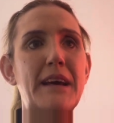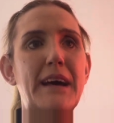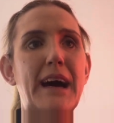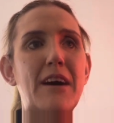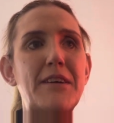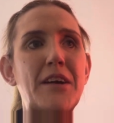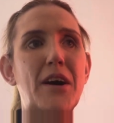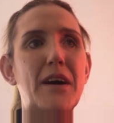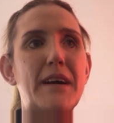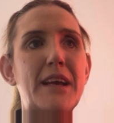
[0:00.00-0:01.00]
having
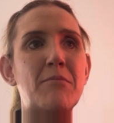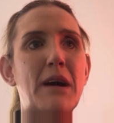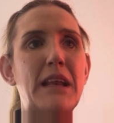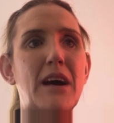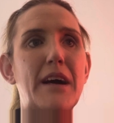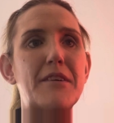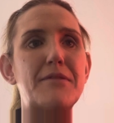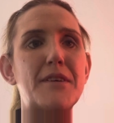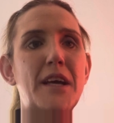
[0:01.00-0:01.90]
her in my life.